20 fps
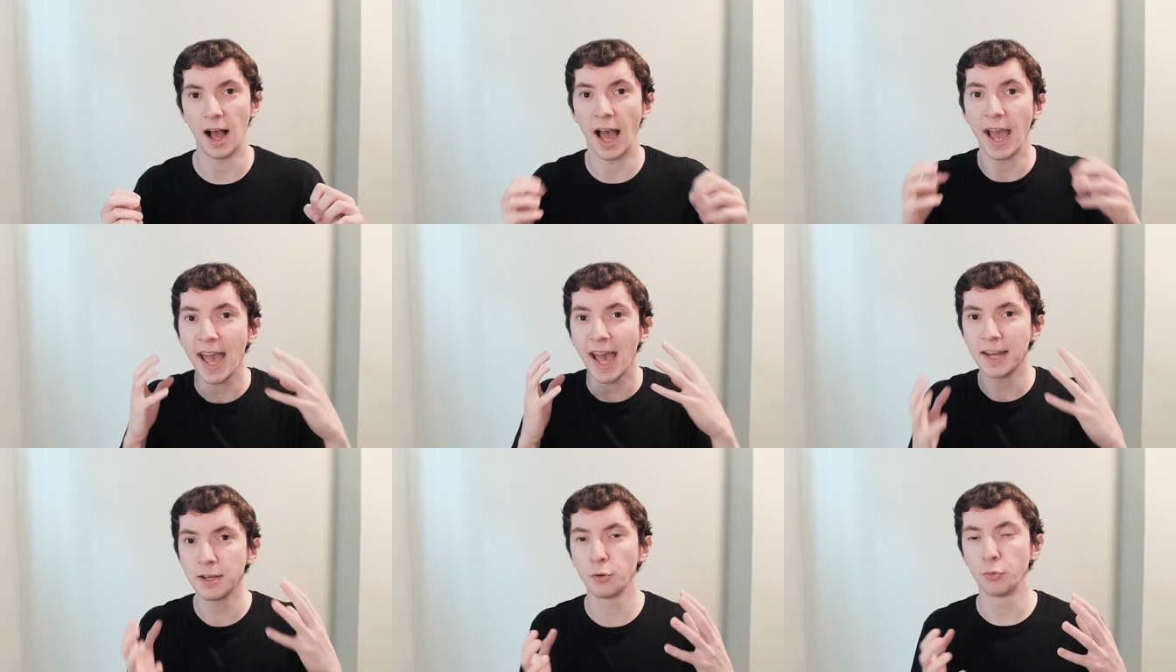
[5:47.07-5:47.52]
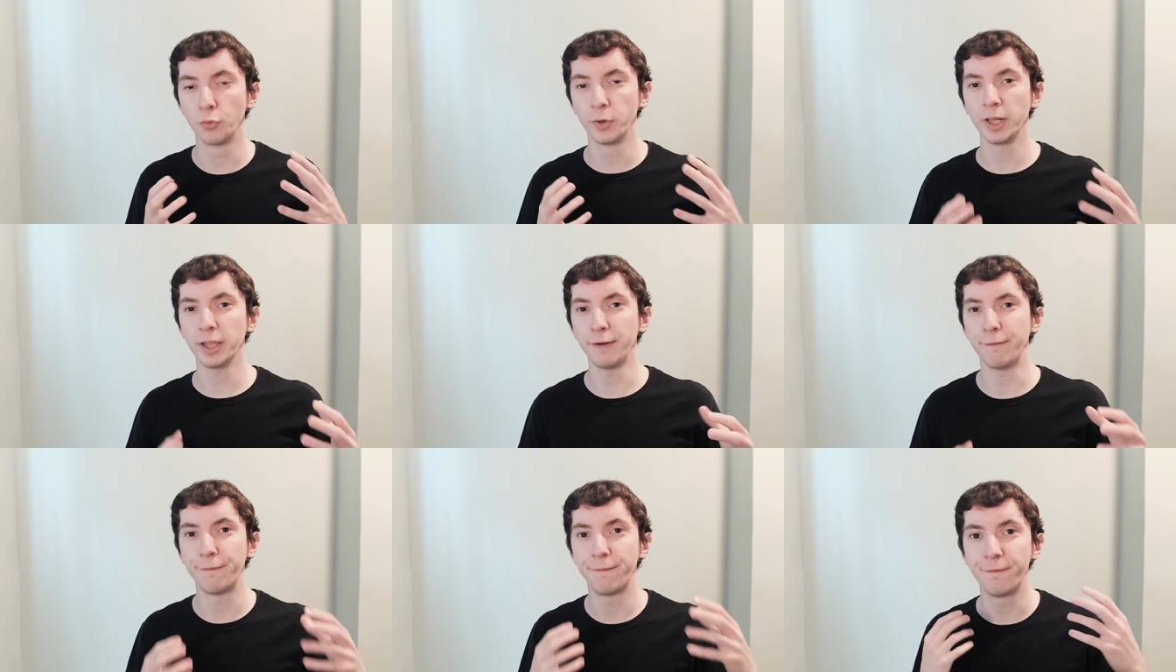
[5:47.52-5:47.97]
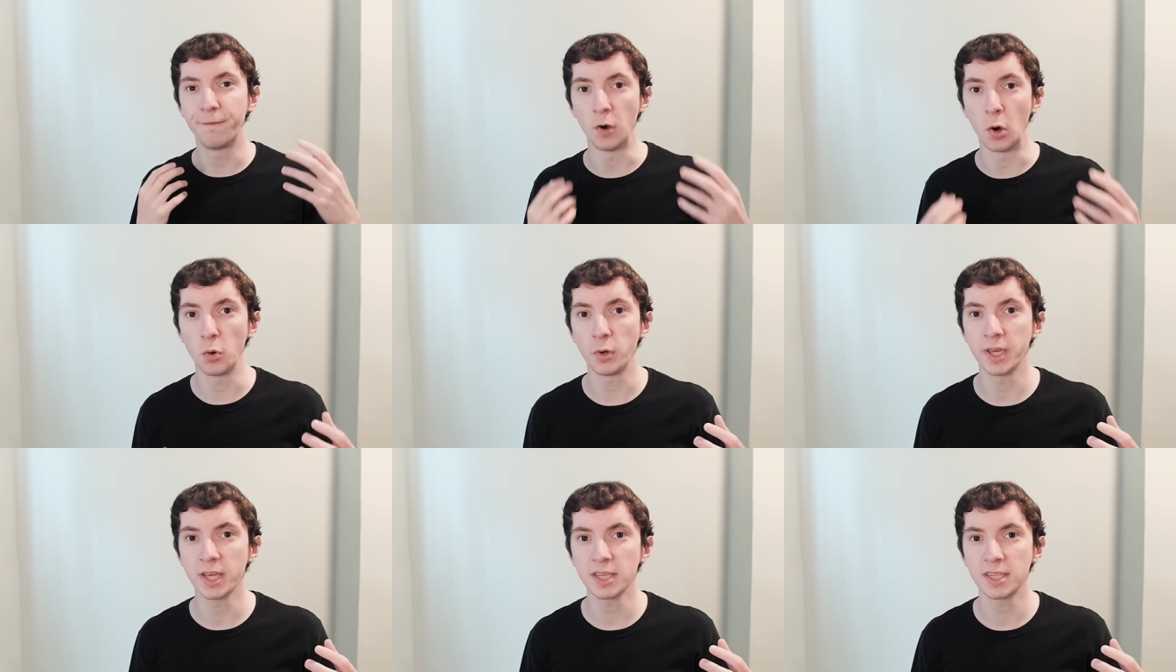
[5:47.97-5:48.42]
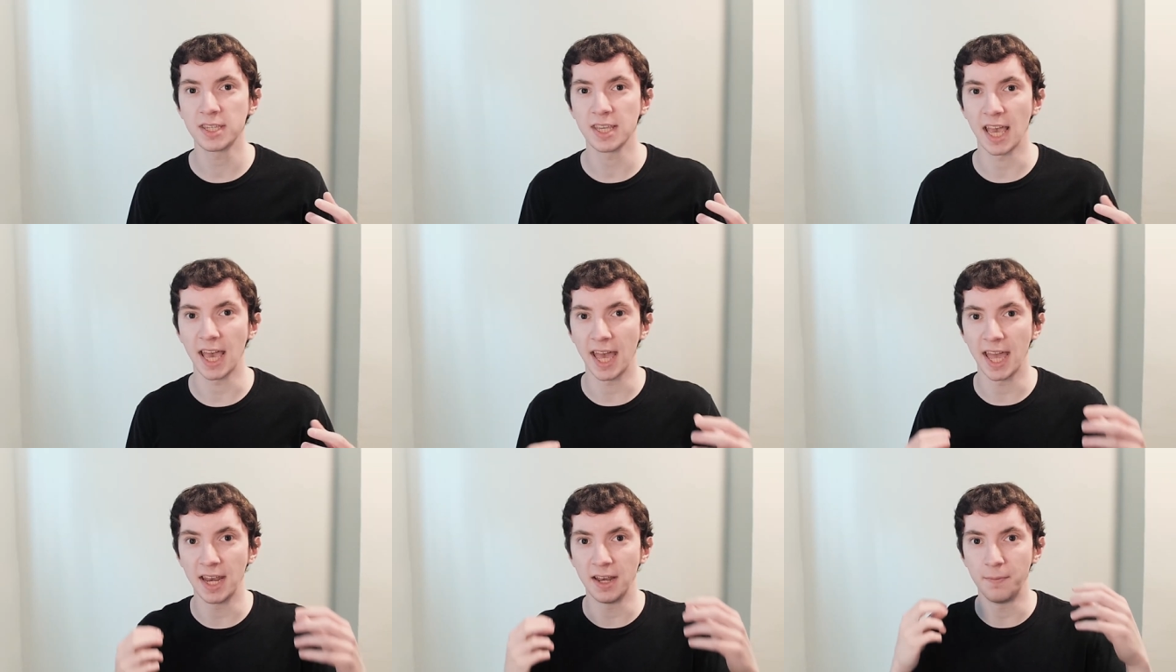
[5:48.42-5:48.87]
I had to really
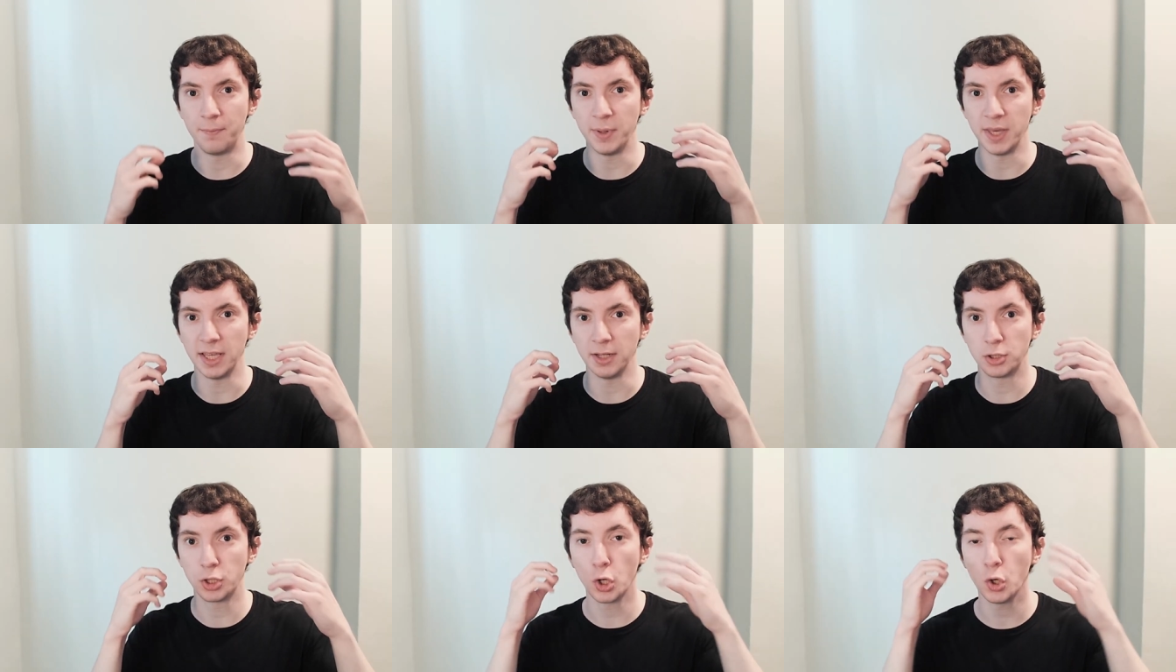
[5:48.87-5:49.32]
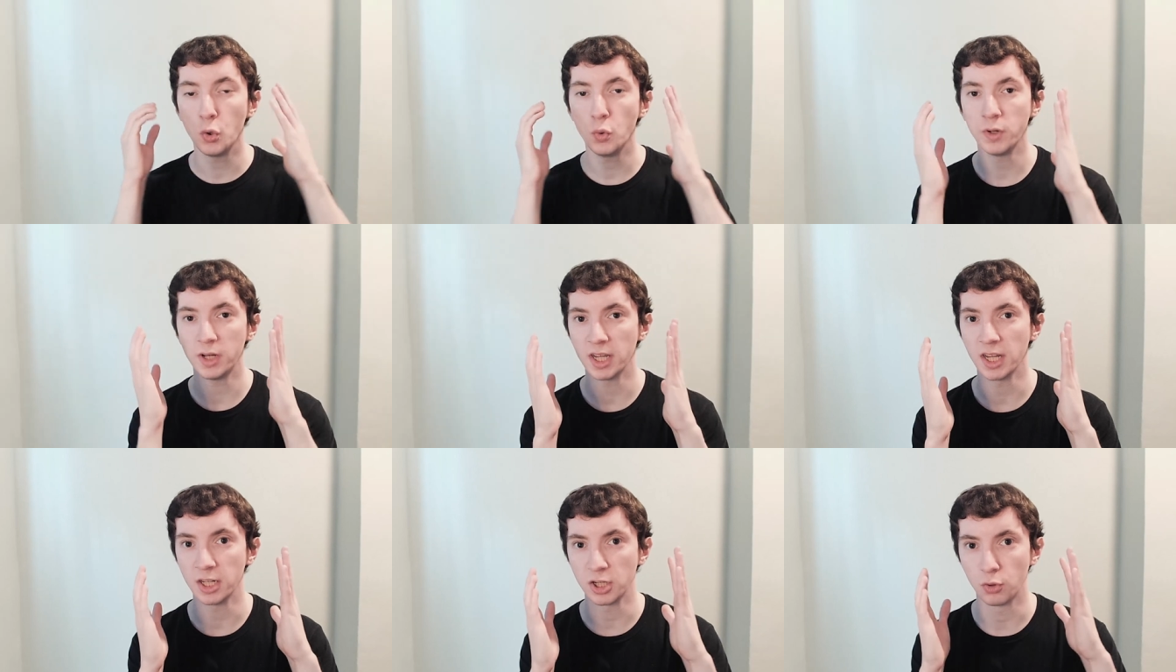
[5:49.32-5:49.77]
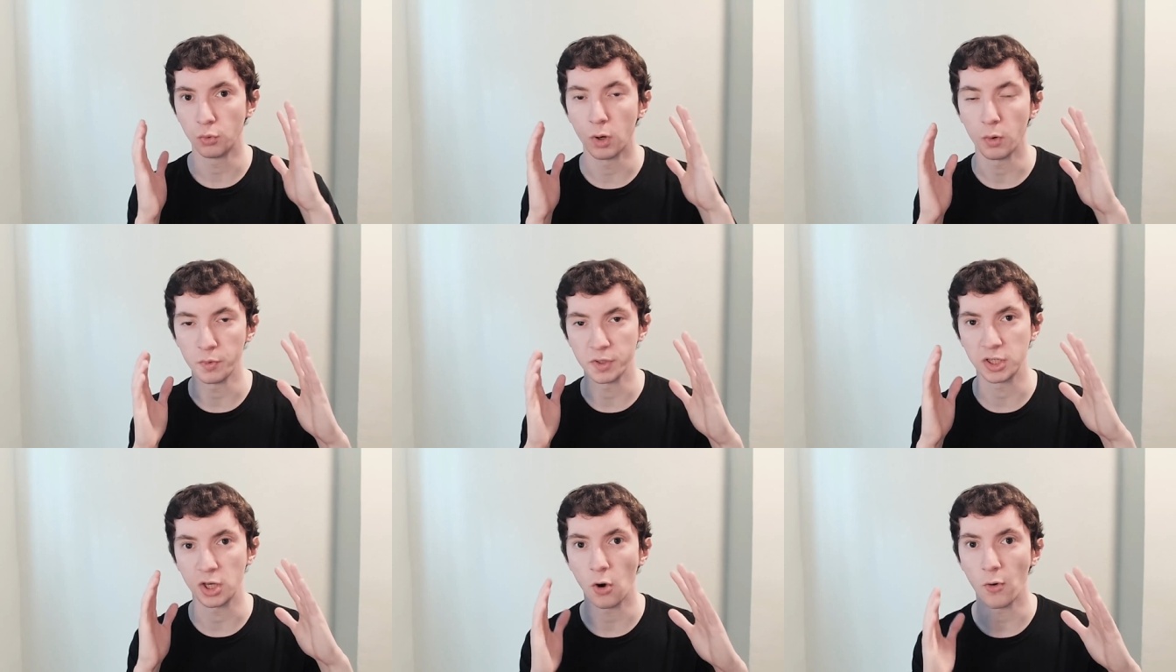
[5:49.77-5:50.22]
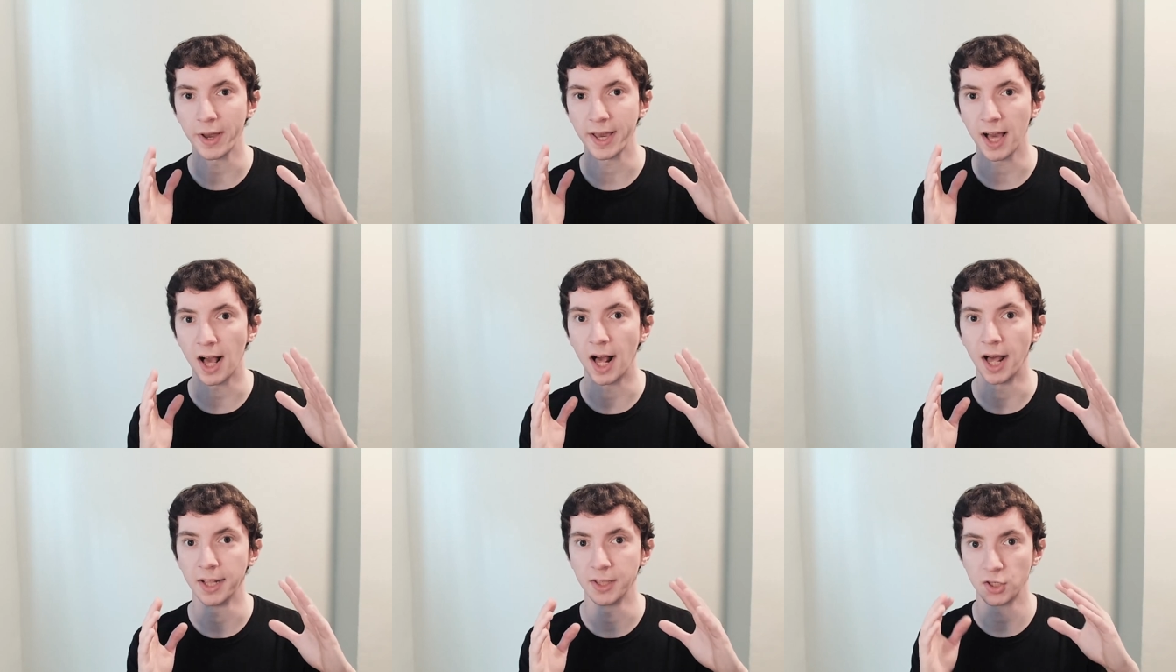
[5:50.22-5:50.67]
focus and be tuned into what was
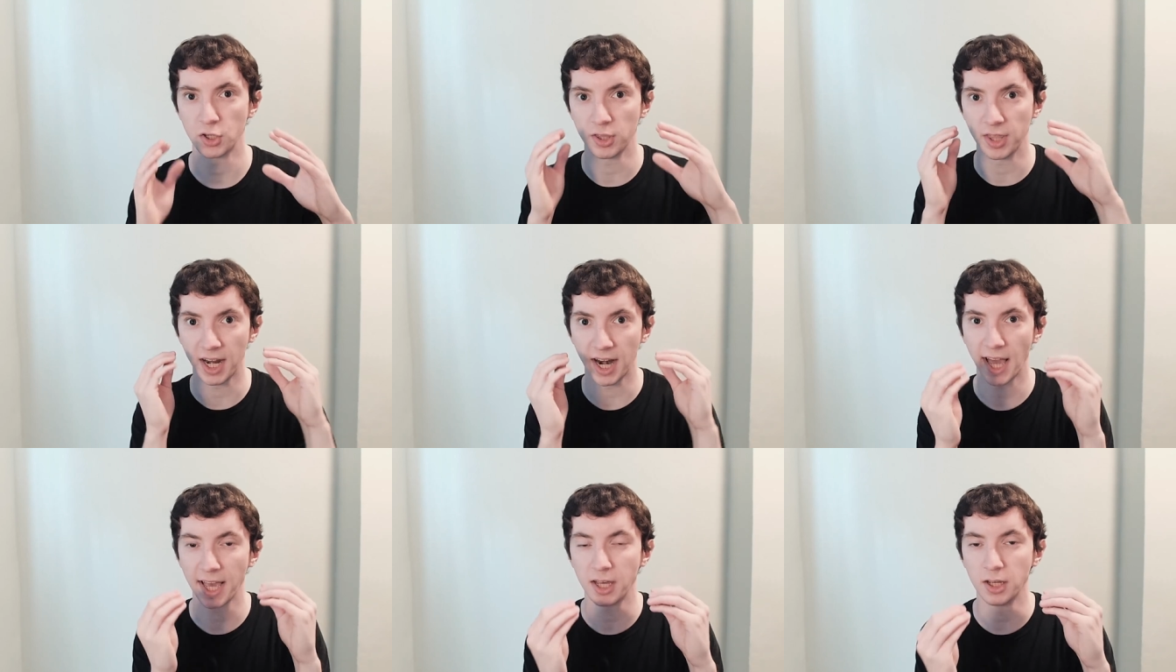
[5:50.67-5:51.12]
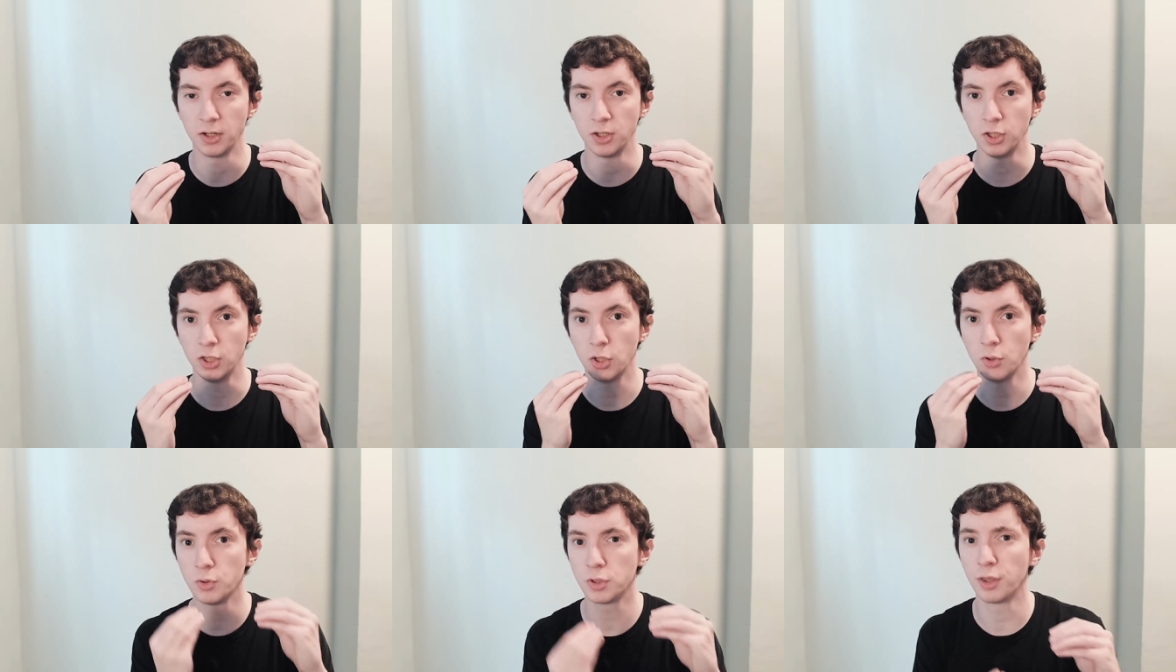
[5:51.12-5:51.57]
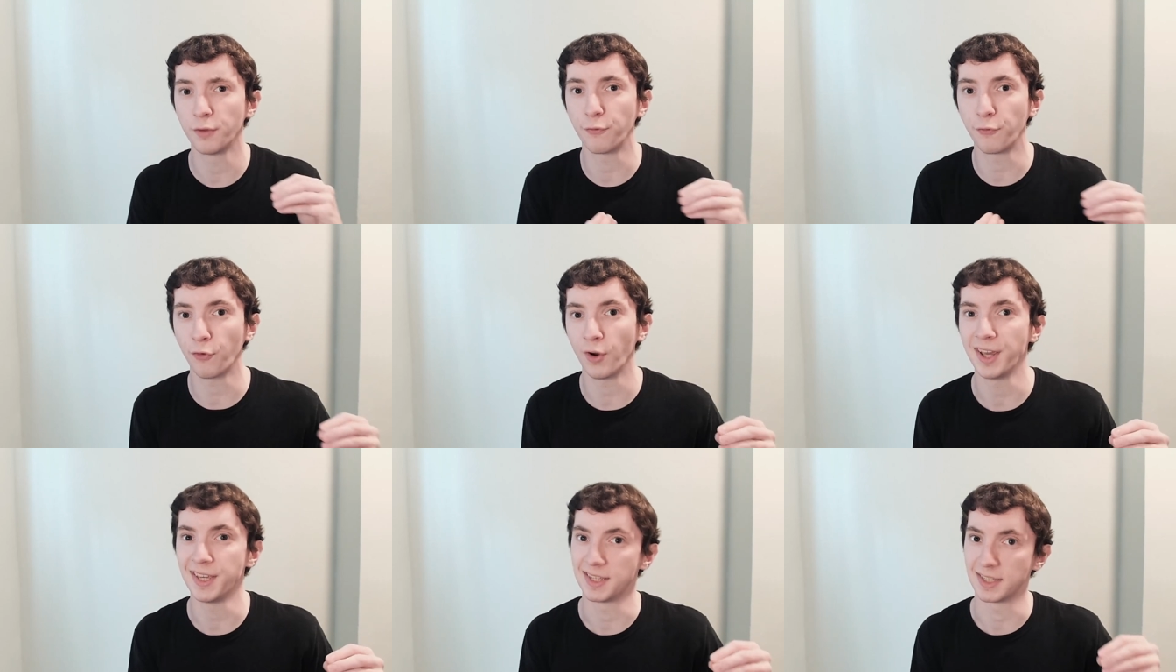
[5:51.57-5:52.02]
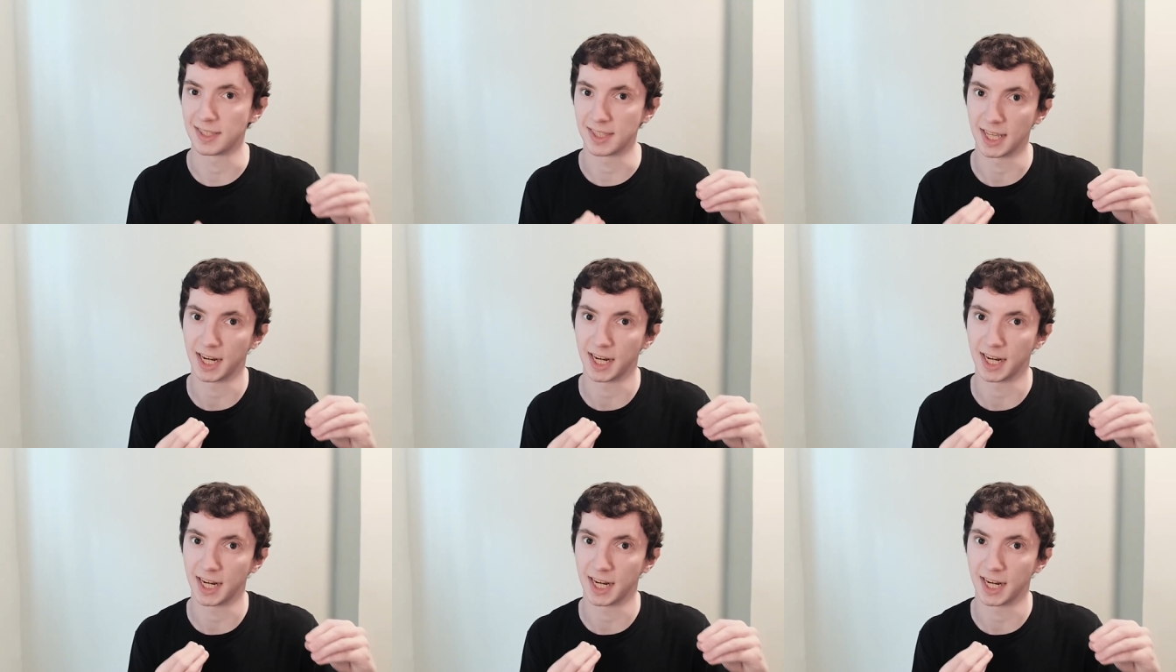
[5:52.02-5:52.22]
going on so that I could use the phrases